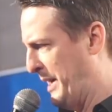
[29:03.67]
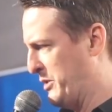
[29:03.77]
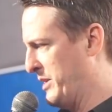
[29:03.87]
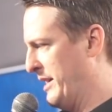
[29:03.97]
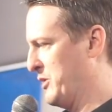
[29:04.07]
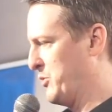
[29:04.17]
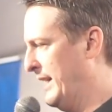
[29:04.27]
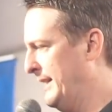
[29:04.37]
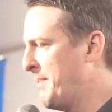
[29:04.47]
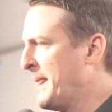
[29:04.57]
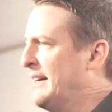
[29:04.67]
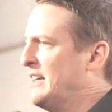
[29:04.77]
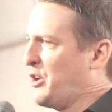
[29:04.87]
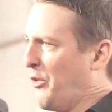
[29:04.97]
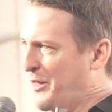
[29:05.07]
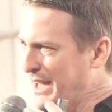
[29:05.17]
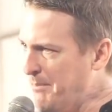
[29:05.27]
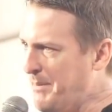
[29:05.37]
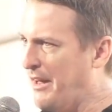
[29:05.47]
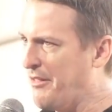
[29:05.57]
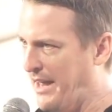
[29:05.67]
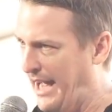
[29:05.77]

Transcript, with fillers: patronize, right? So think about